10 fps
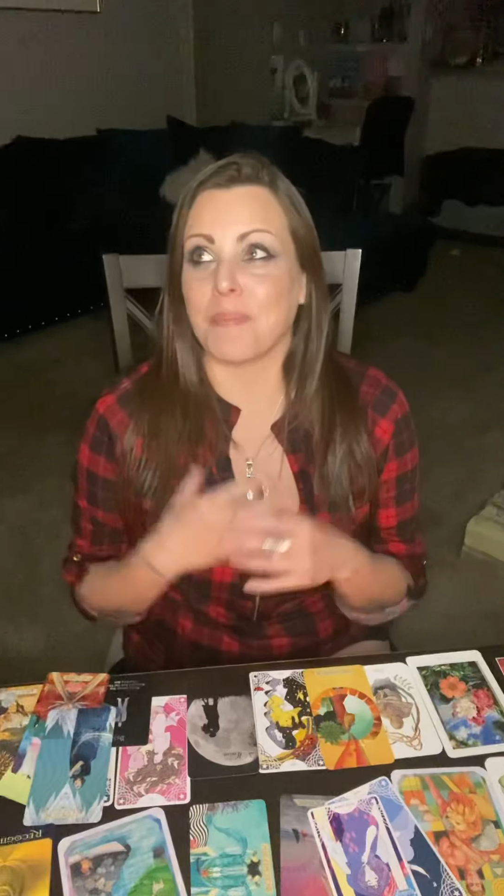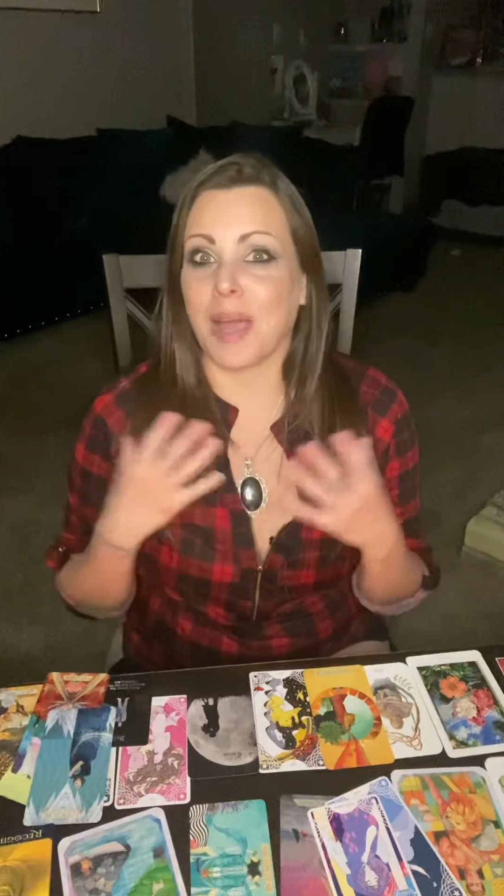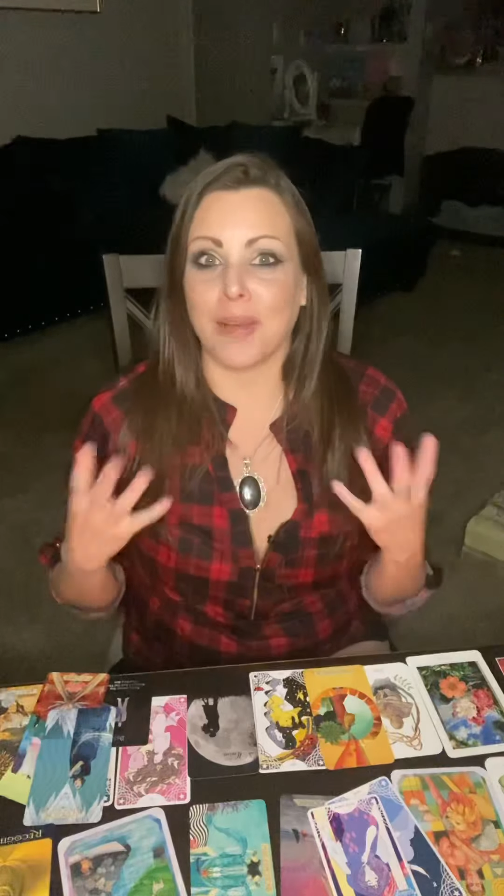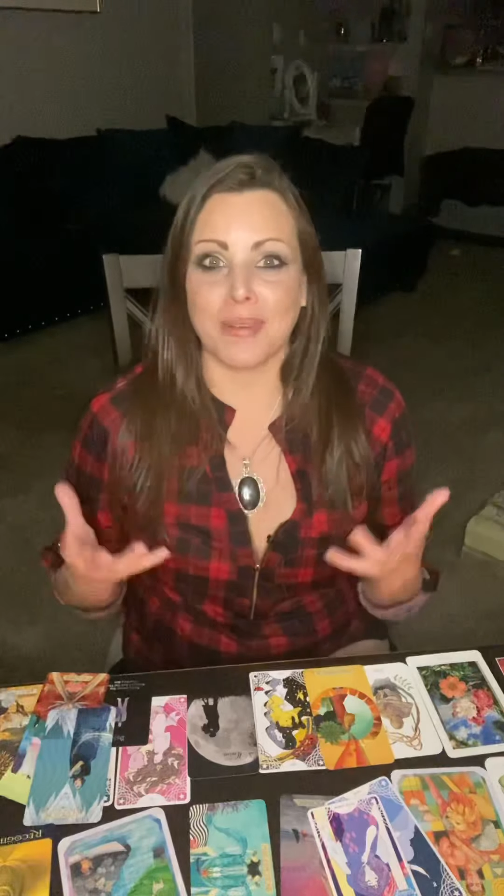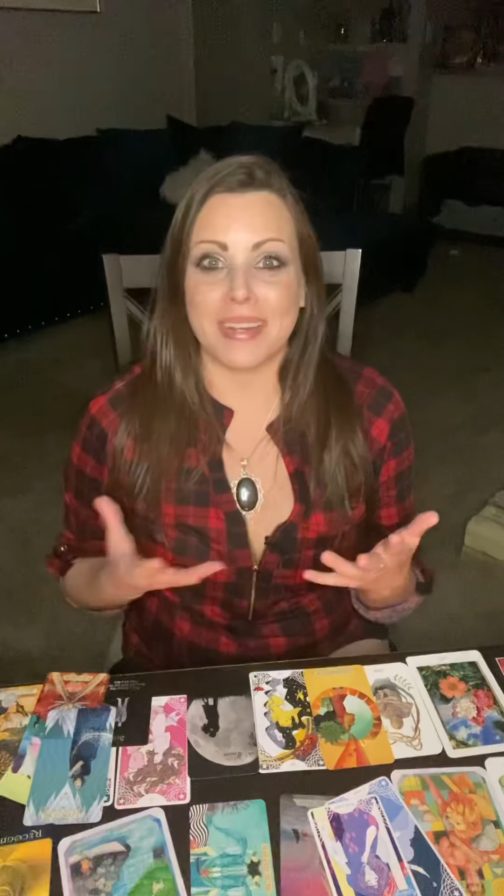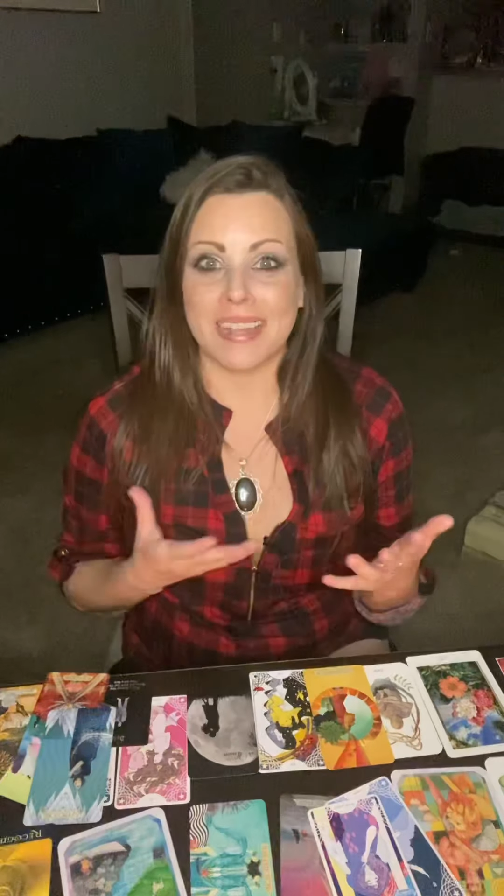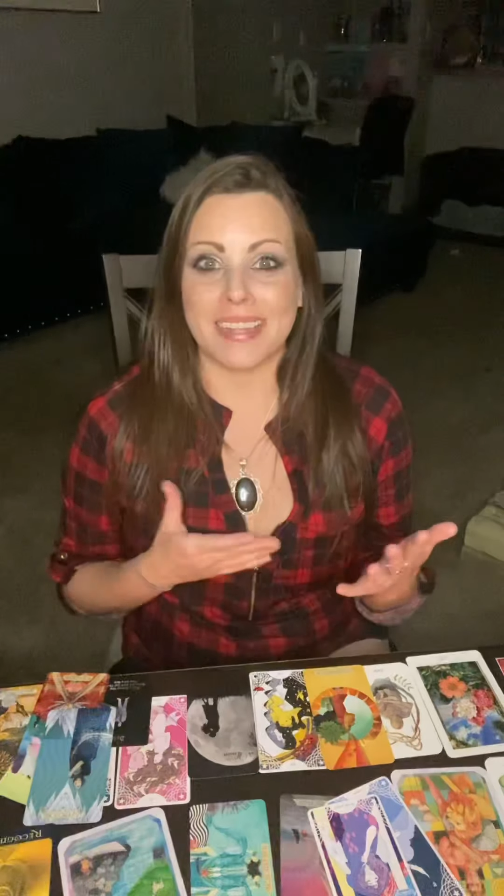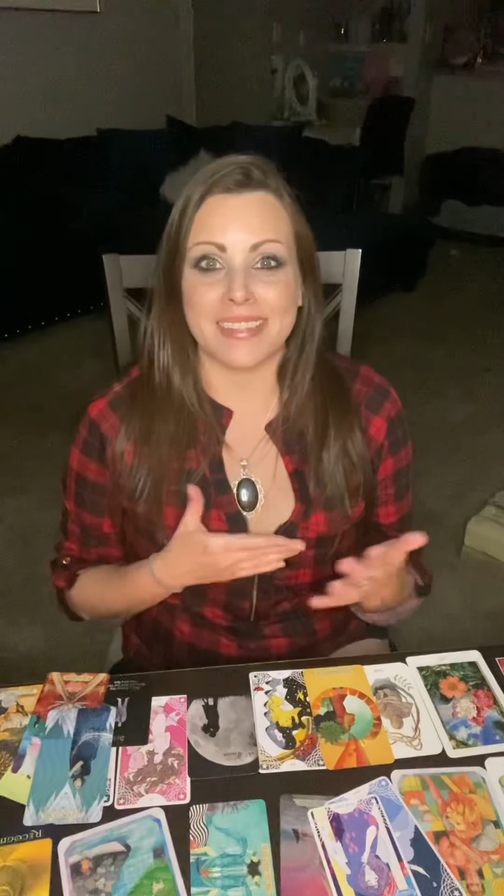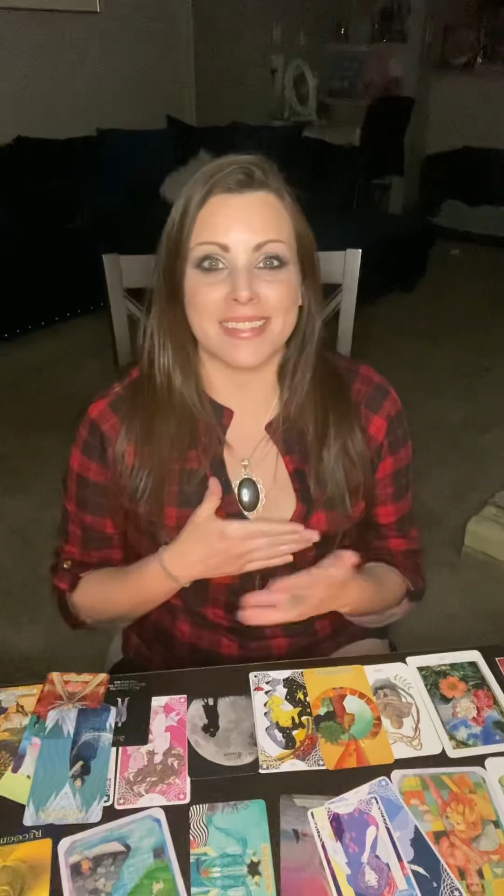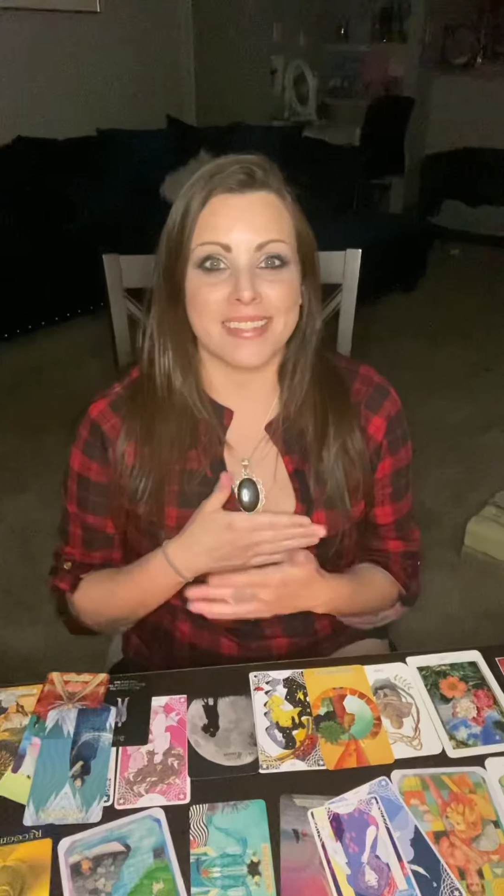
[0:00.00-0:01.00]
my
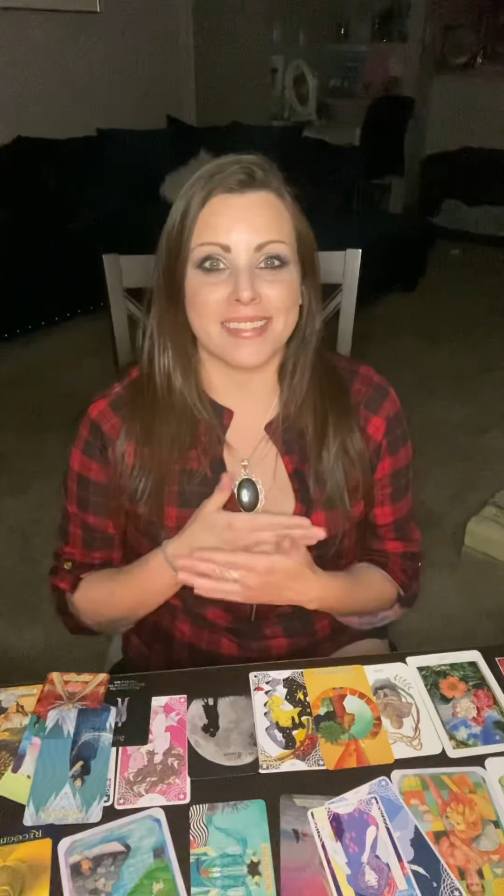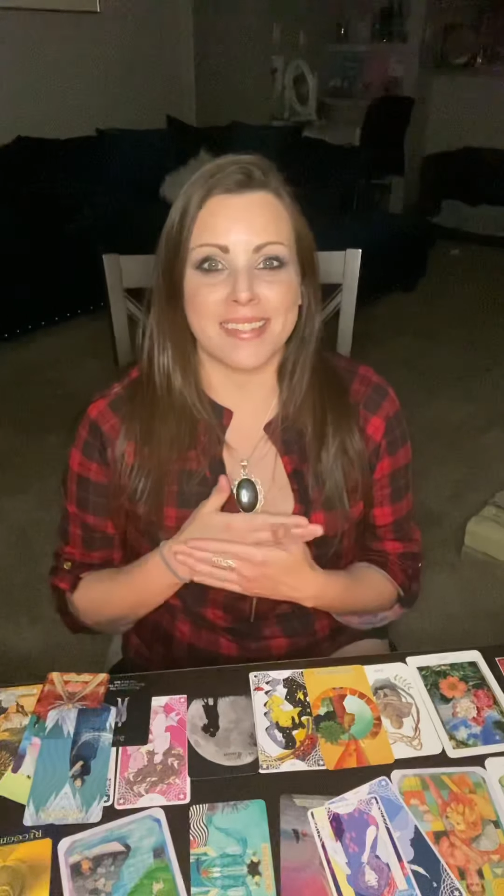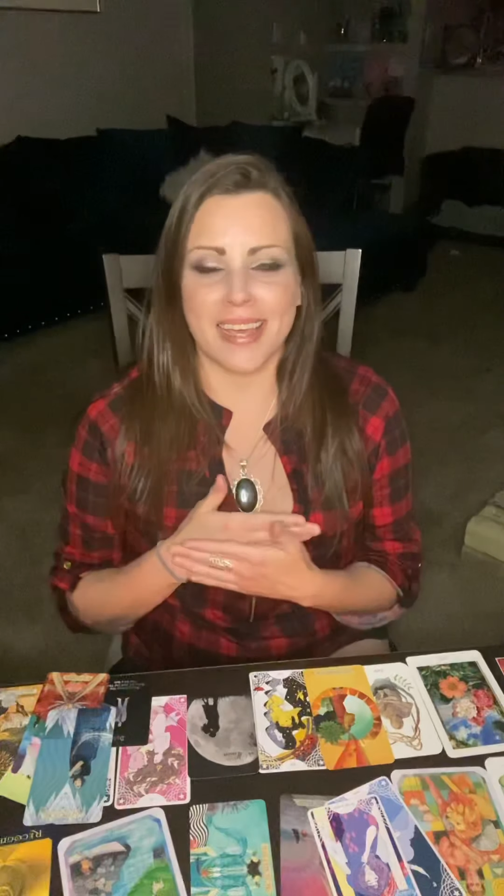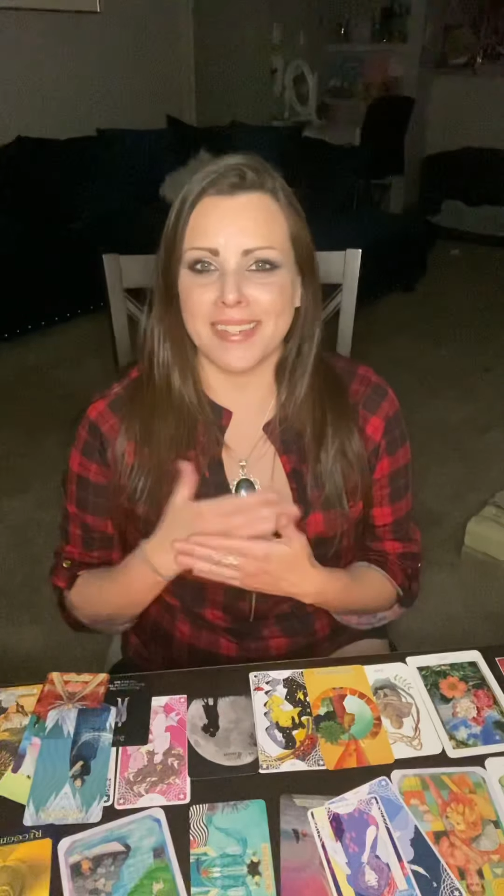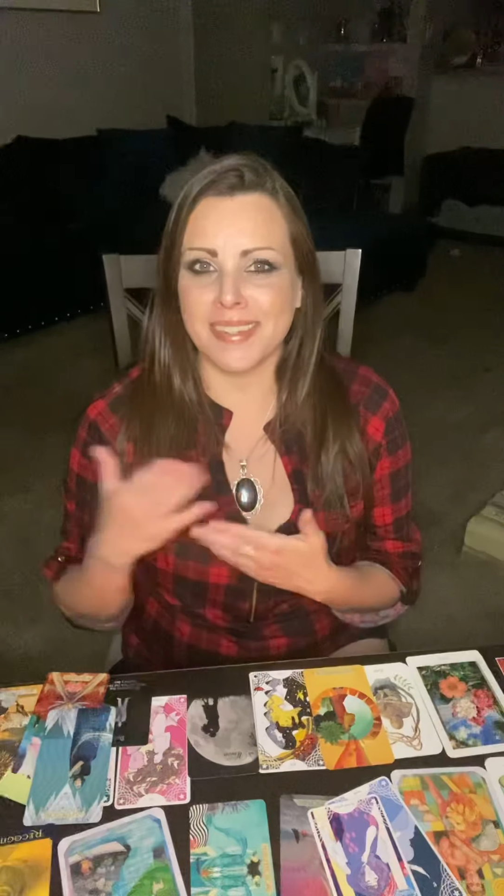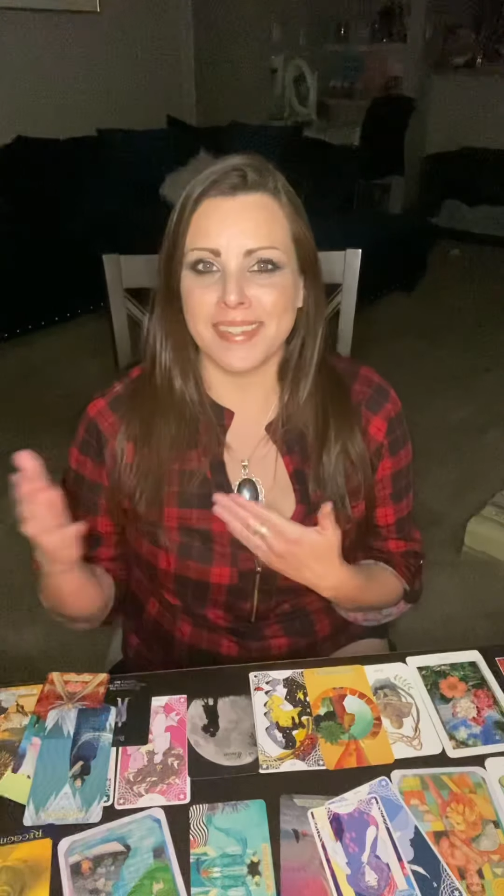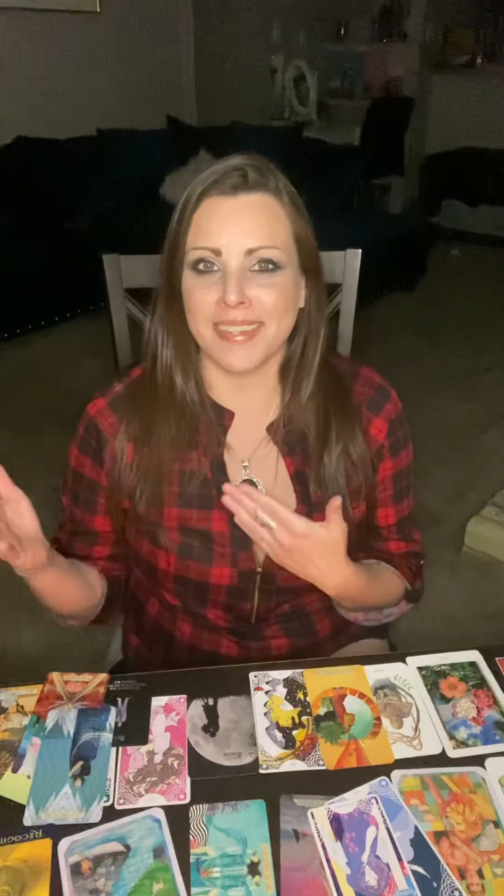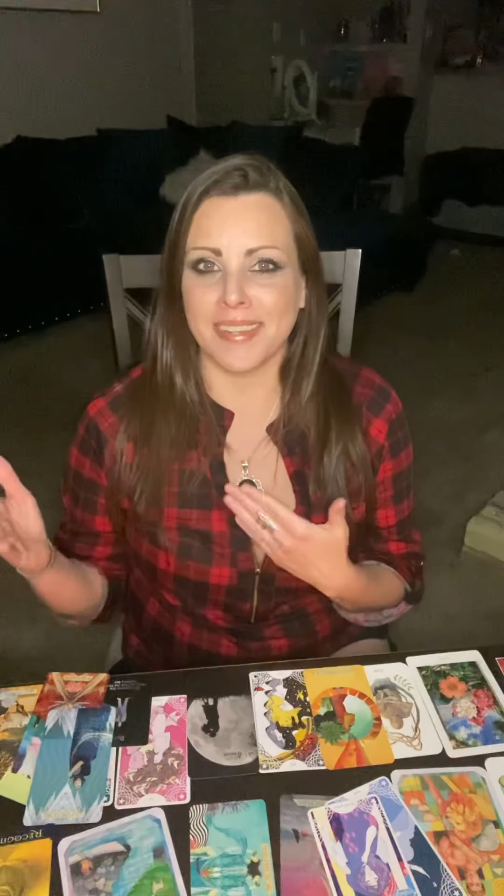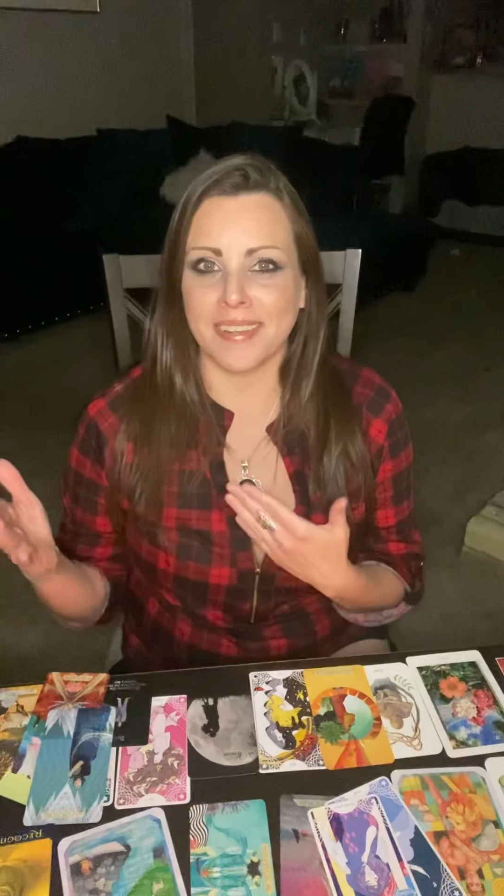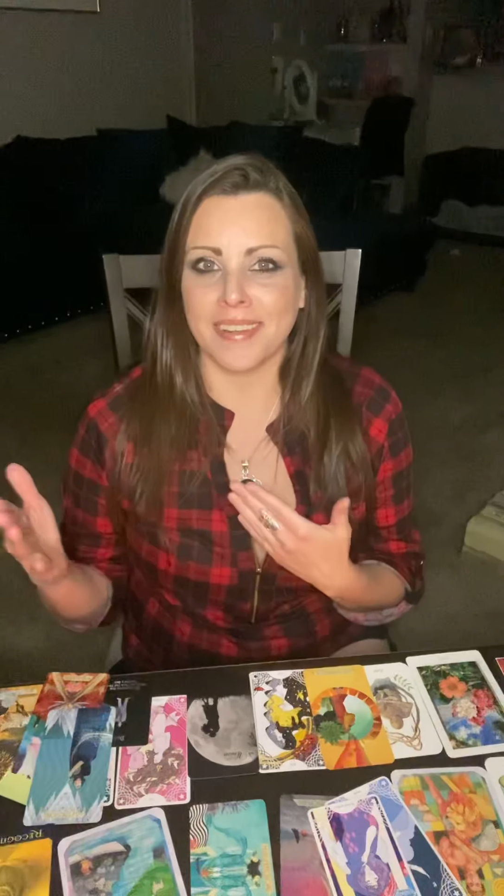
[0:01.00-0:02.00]
readings tend
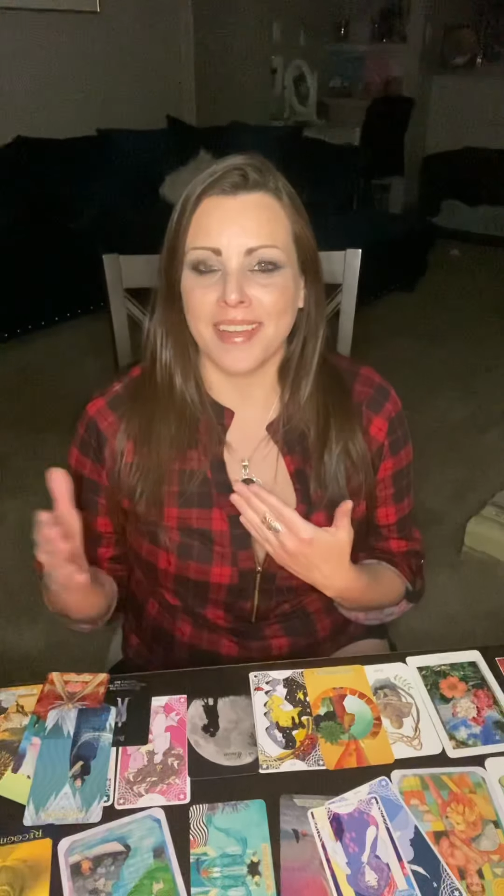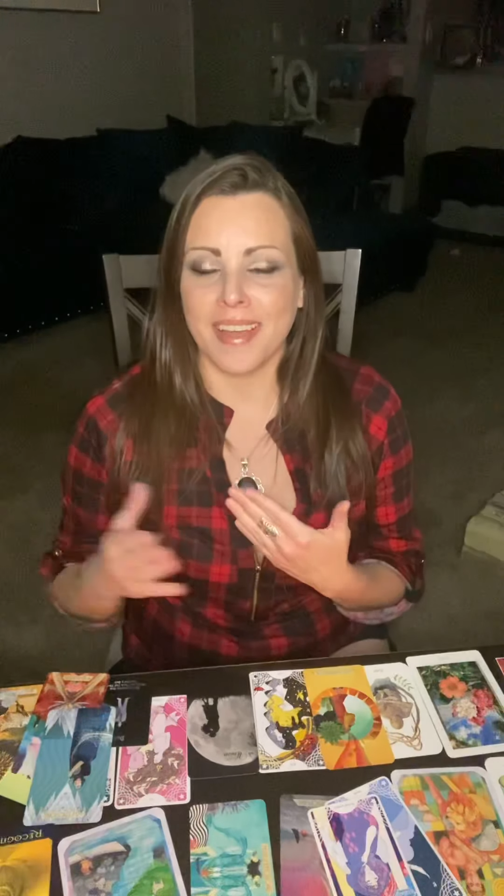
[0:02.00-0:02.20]
to,